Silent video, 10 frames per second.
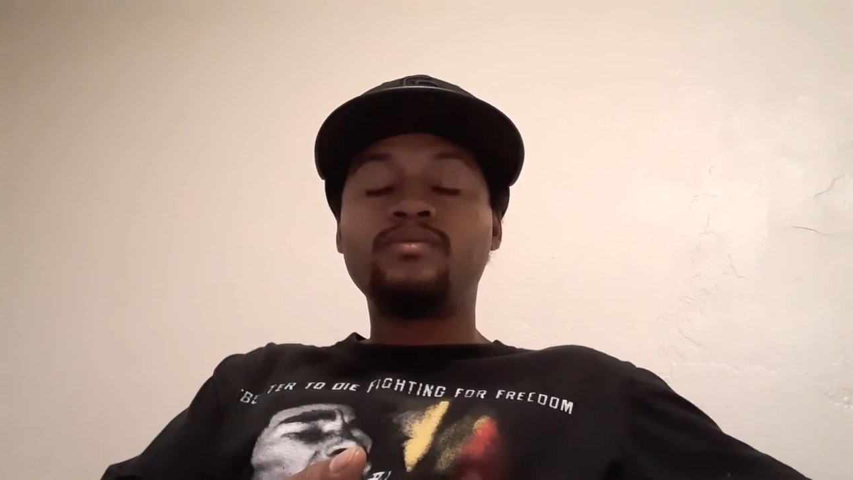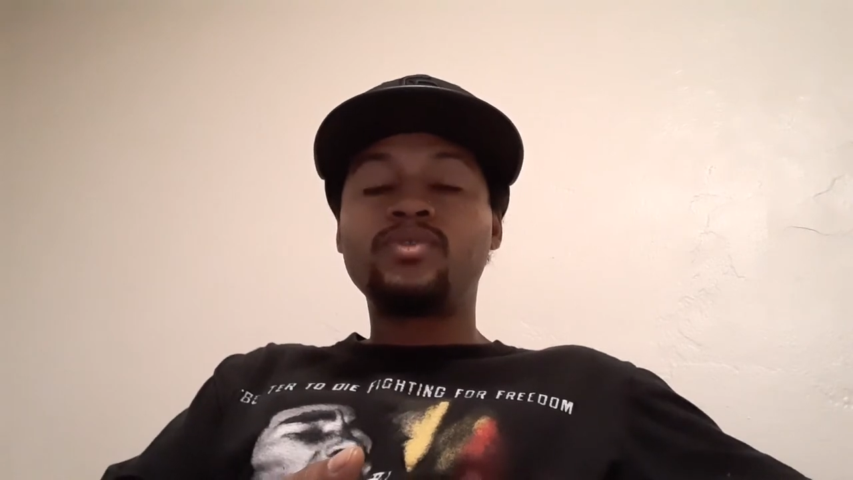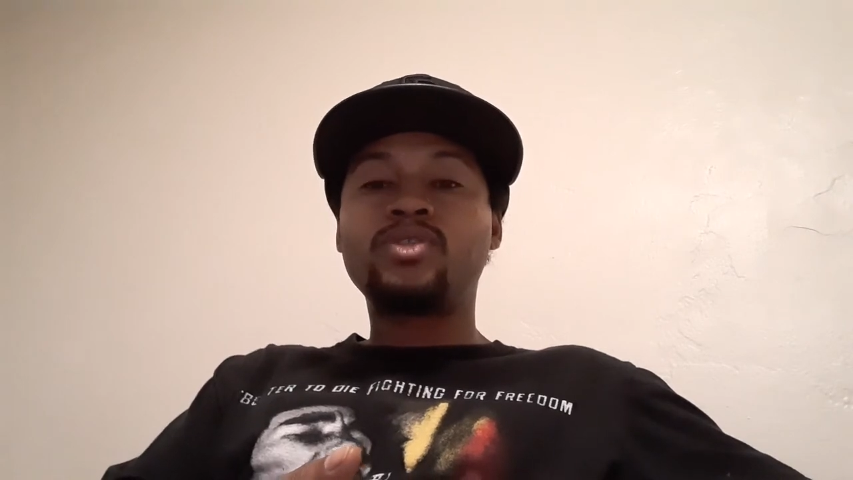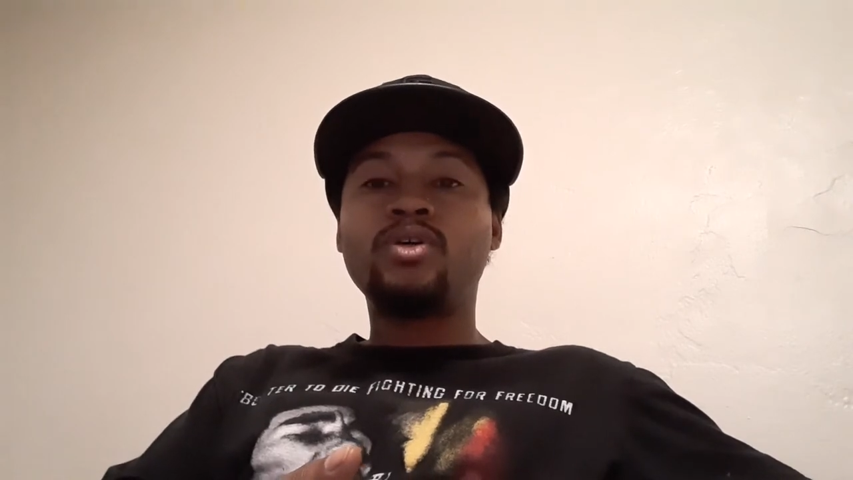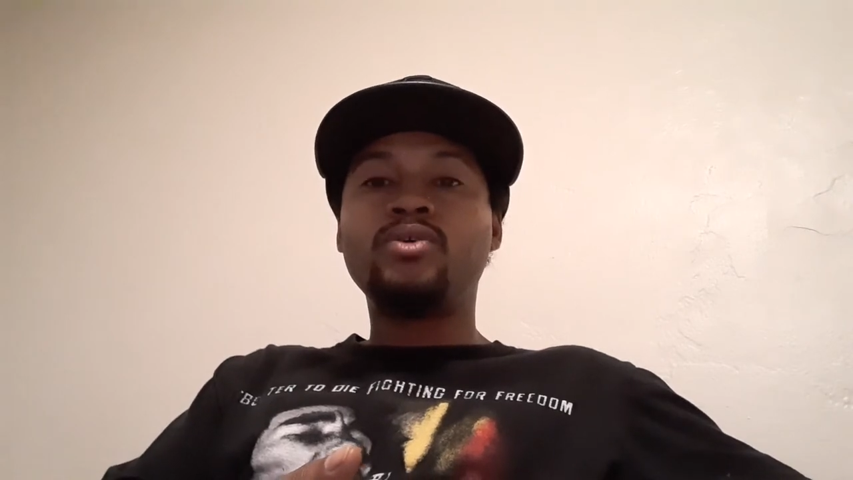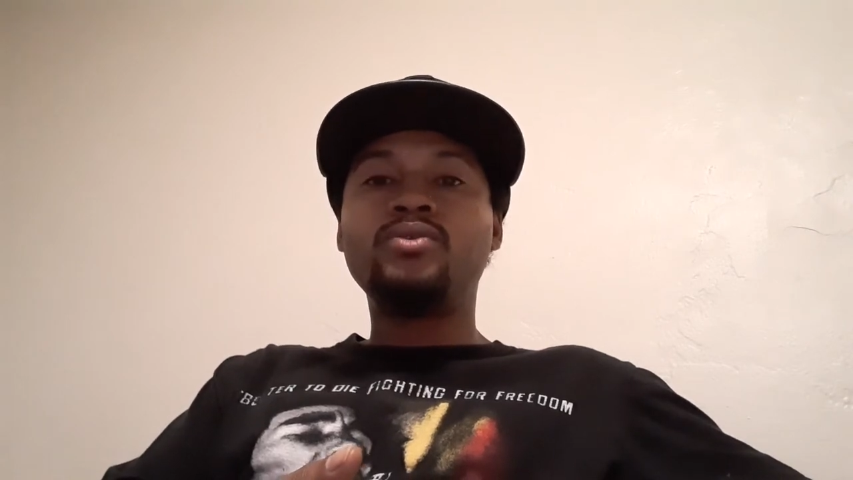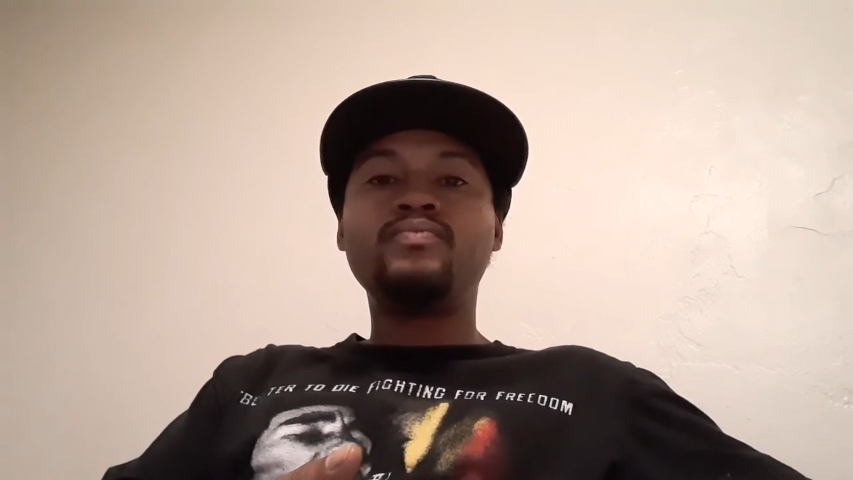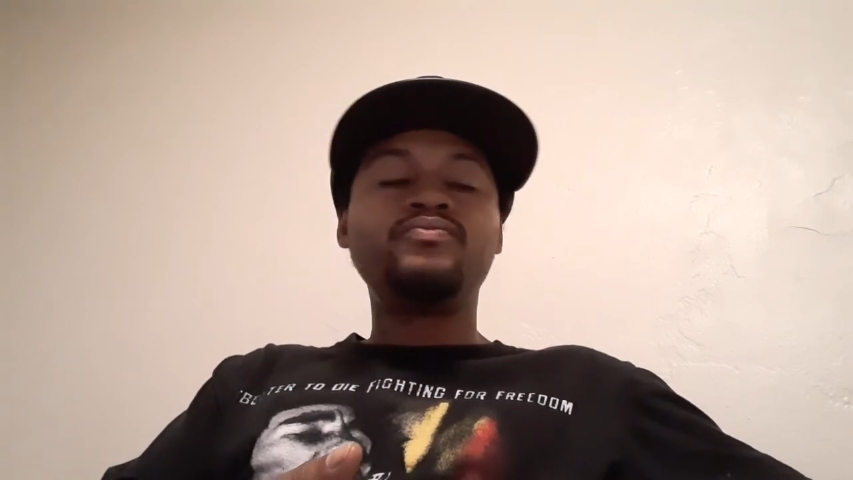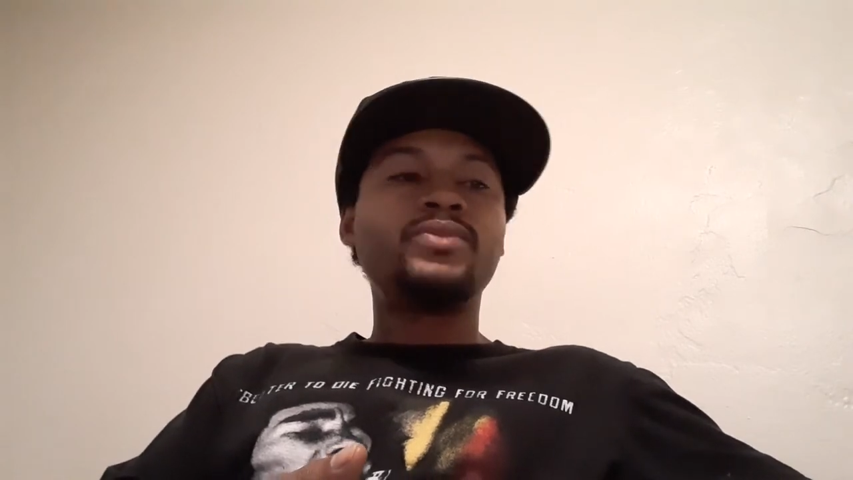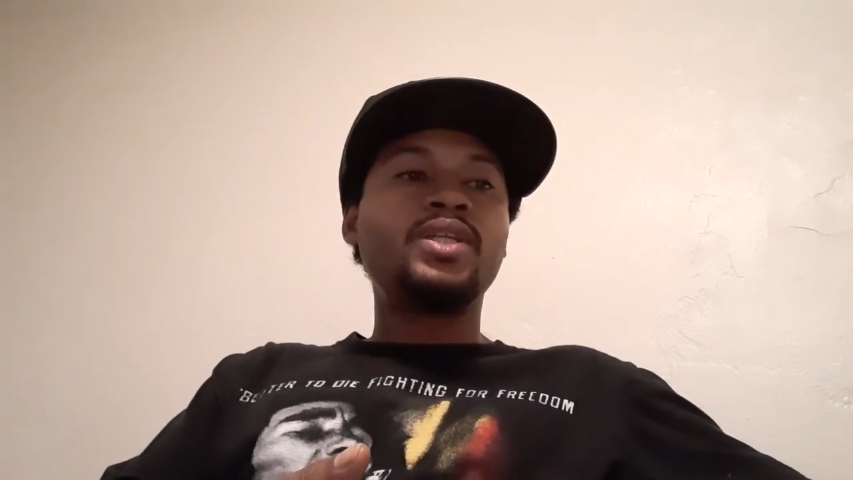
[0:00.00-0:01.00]
So
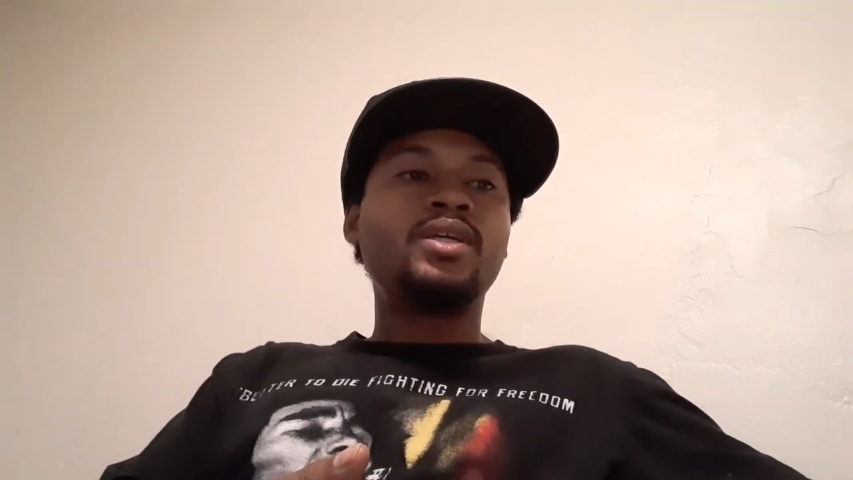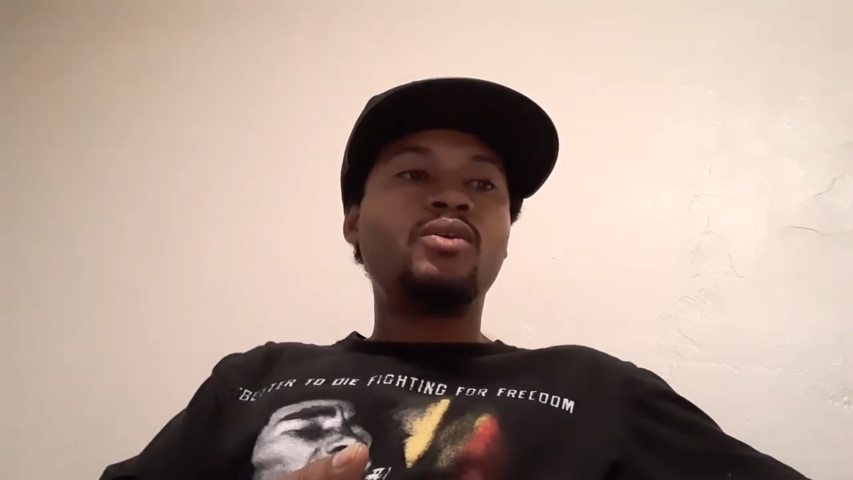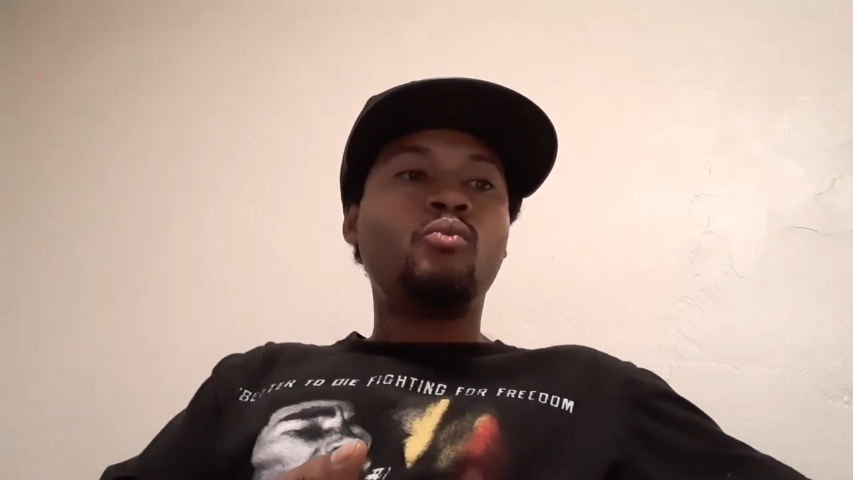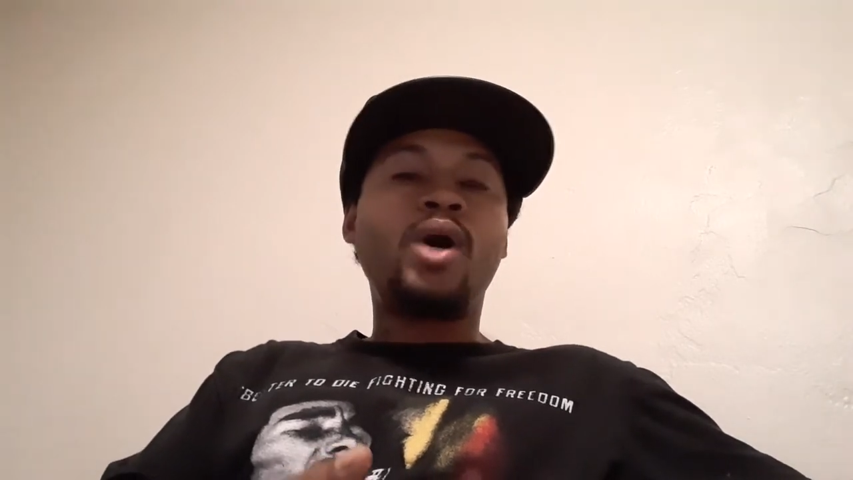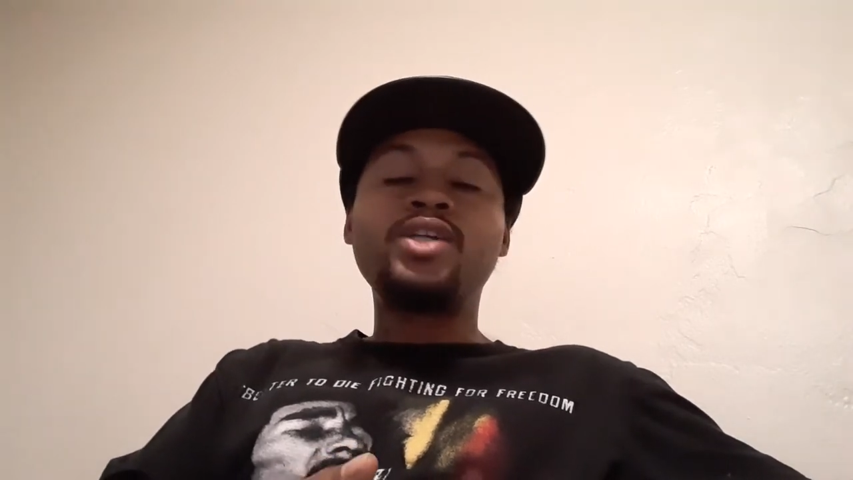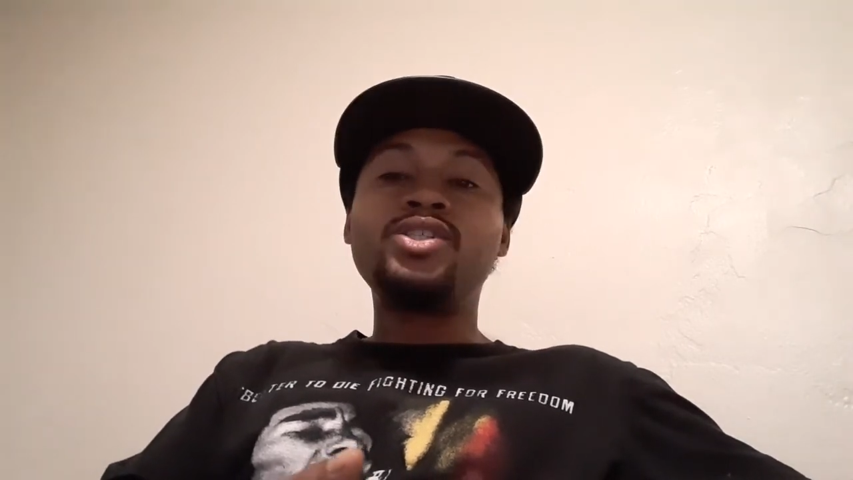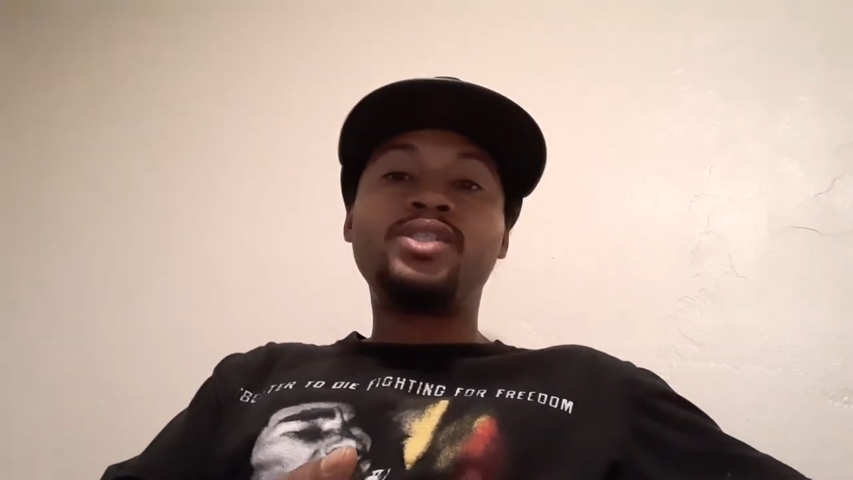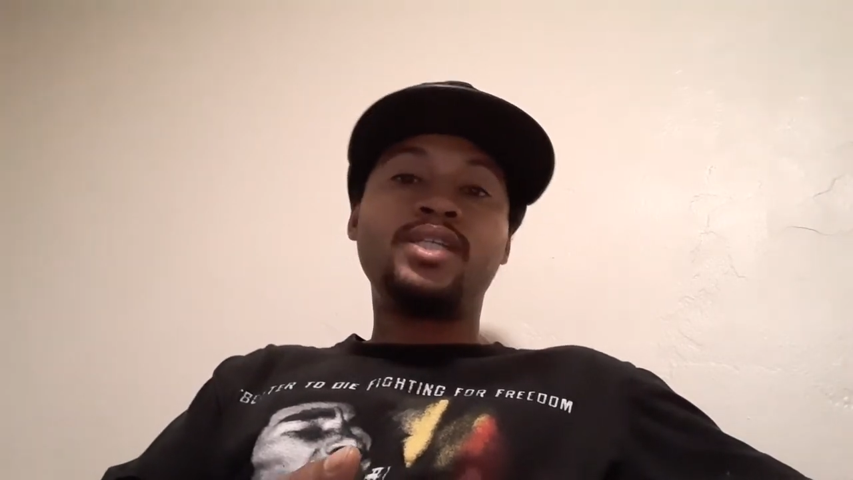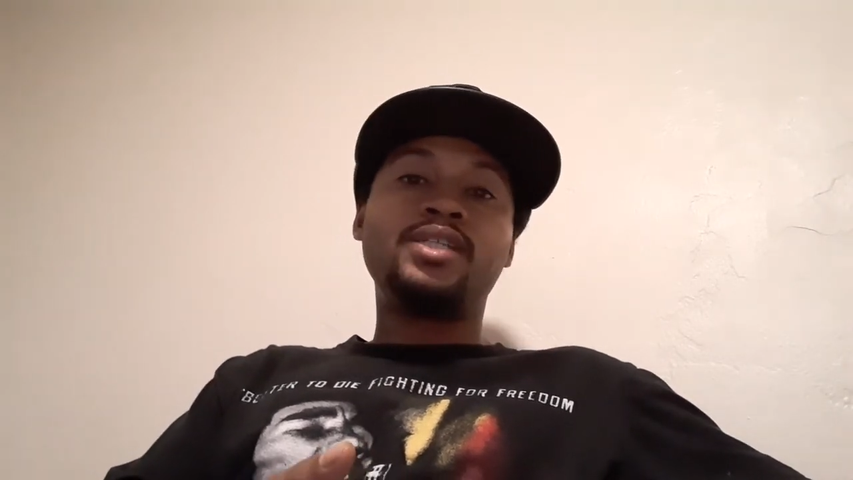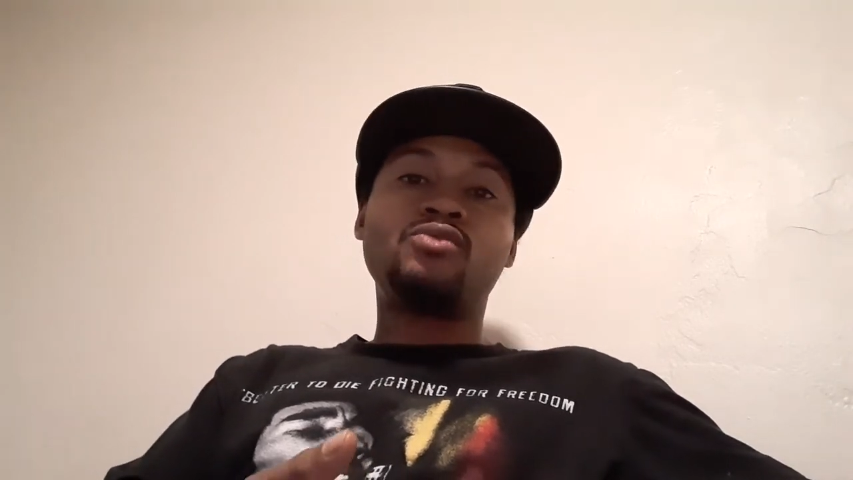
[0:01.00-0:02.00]
Washington